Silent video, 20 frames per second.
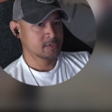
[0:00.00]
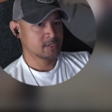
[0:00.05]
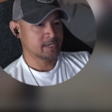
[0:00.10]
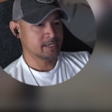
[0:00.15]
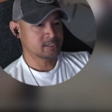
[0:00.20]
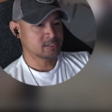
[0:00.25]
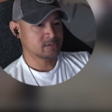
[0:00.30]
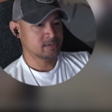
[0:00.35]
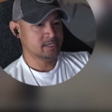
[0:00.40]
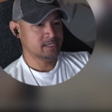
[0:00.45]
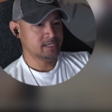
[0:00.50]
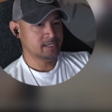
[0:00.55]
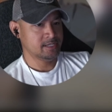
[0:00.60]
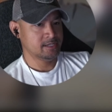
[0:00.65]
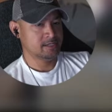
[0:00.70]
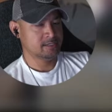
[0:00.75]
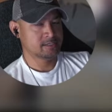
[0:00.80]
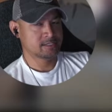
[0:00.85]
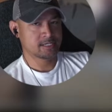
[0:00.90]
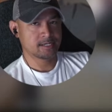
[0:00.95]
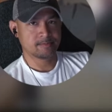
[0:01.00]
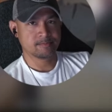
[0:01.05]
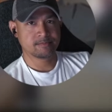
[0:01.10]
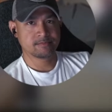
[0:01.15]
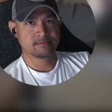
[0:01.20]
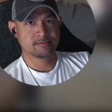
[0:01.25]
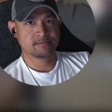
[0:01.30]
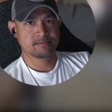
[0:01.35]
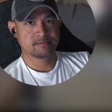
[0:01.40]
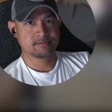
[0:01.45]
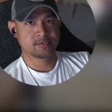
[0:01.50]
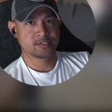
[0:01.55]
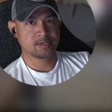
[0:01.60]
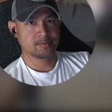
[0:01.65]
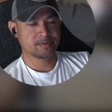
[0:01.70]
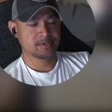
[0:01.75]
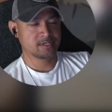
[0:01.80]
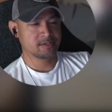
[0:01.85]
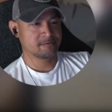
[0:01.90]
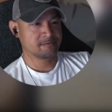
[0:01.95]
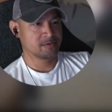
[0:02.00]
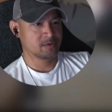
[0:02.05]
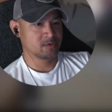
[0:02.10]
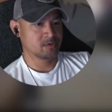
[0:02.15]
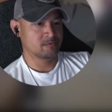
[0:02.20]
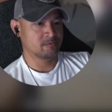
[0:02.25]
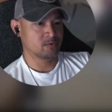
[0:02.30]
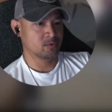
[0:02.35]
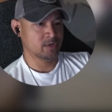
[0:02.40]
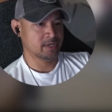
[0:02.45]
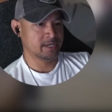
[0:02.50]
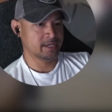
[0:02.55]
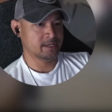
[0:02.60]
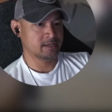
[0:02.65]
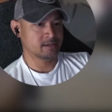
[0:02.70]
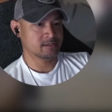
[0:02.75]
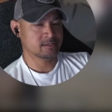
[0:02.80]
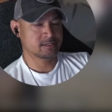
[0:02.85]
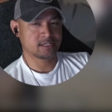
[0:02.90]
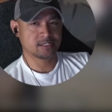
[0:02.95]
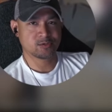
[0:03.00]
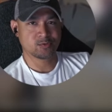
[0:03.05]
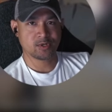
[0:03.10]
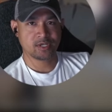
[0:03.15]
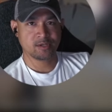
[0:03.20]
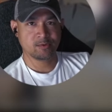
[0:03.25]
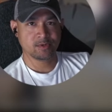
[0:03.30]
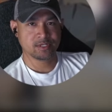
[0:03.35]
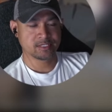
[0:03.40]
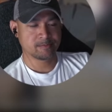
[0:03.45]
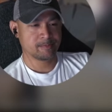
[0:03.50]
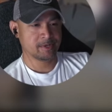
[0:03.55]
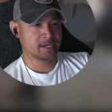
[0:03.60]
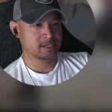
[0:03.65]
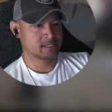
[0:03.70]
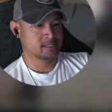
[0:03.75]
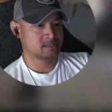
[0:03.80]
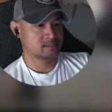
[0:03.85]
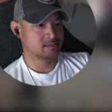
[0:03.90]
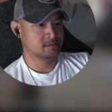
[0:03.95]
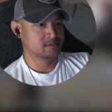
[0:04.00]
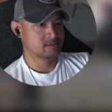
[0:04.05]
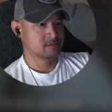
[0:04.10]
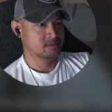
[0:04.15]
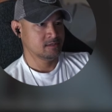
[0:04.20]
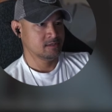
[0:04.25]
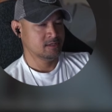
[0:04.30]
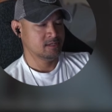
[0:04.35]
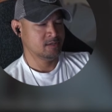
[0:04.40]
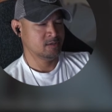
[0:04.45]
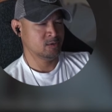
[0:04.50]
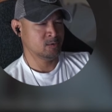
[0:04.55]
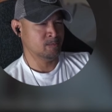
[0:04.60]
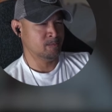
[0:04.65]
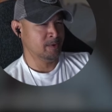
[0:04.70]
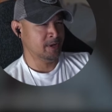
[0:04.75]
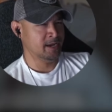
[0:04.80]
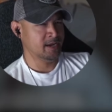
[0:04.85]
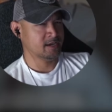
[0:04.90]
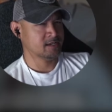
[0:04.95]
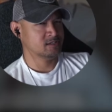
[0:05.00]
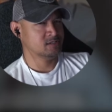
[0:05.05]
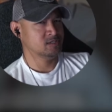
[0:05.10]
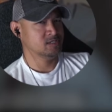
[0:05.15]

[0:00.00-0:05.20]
Okay, so he needed something to fill the void, I guess. That's why he went back to either back